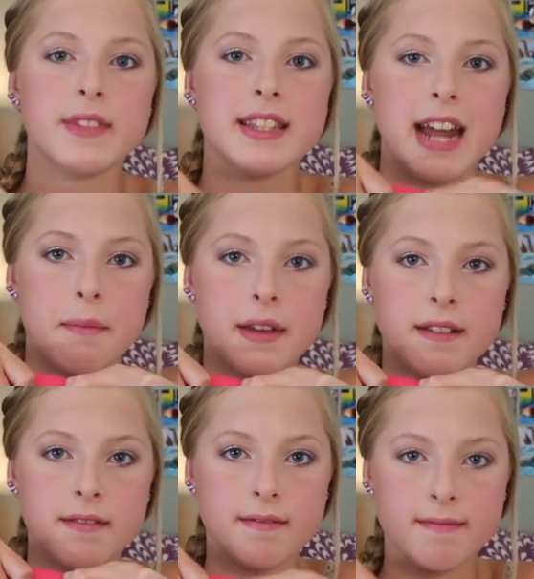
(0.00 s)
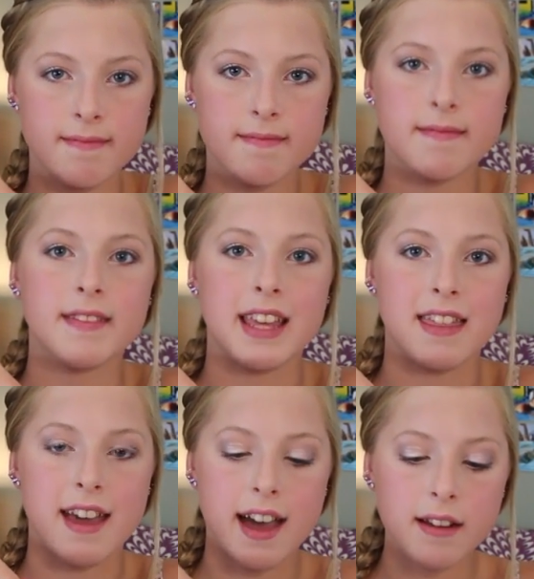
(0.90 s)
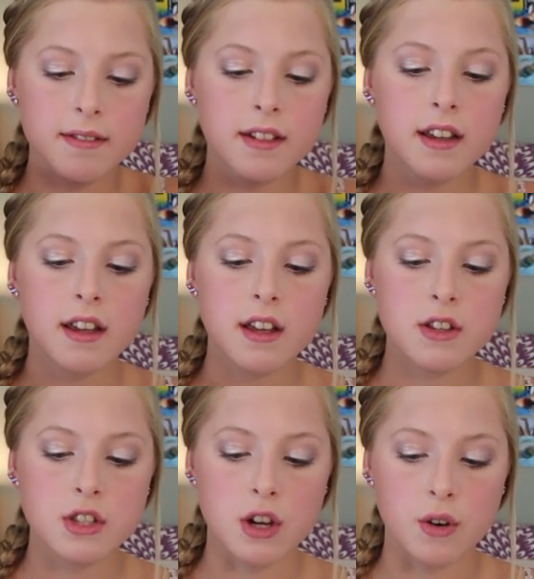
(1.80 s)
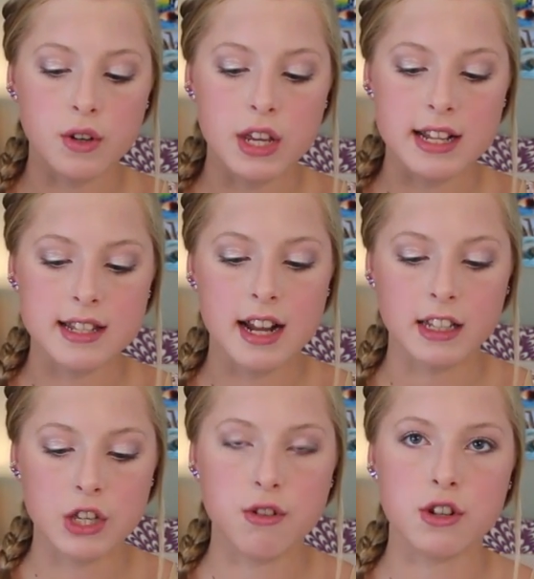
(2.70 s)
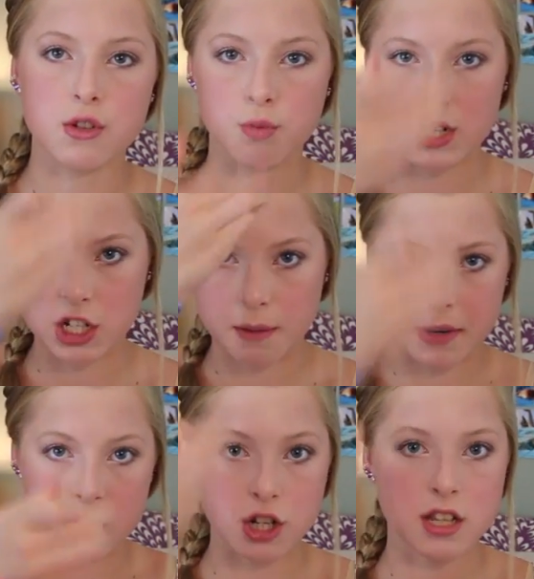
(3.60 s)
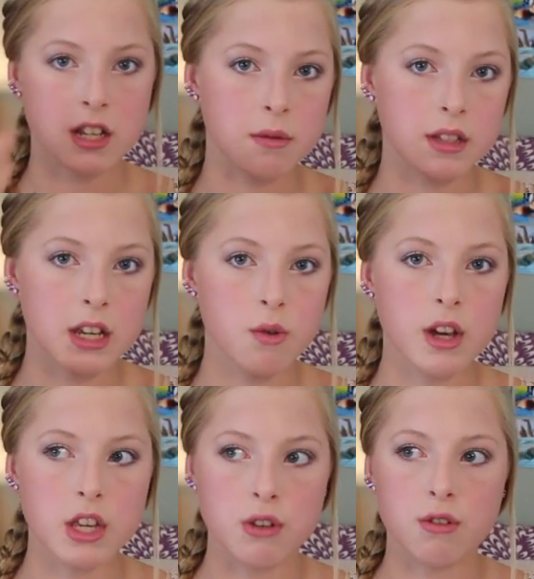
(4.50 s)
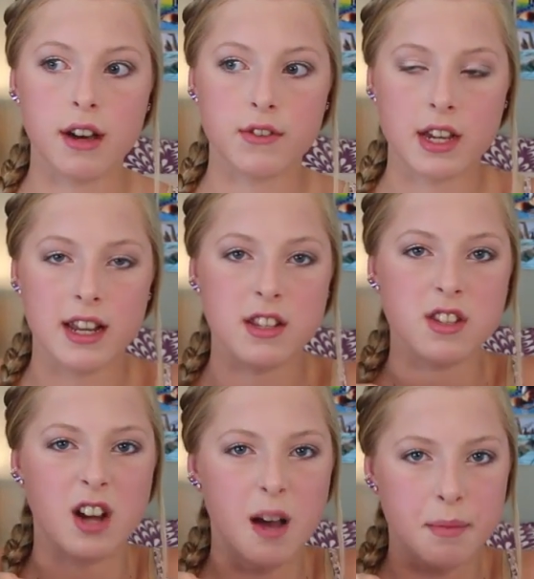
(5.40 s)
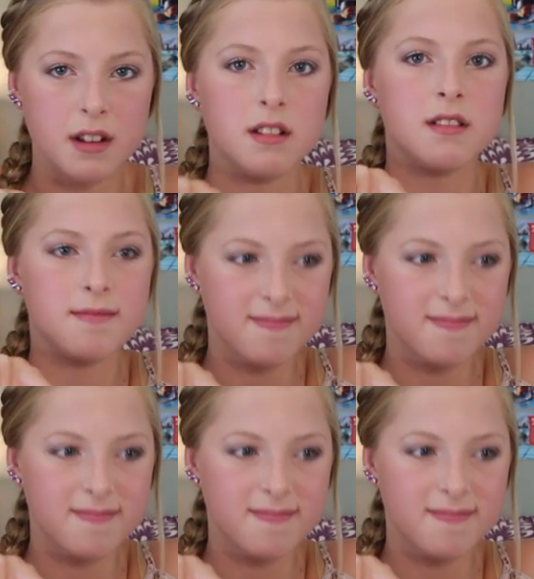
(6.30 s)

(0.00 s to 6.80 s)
snap it like that. So it's not like you can just reach up and adjust it really quick, you do have to kind of stop and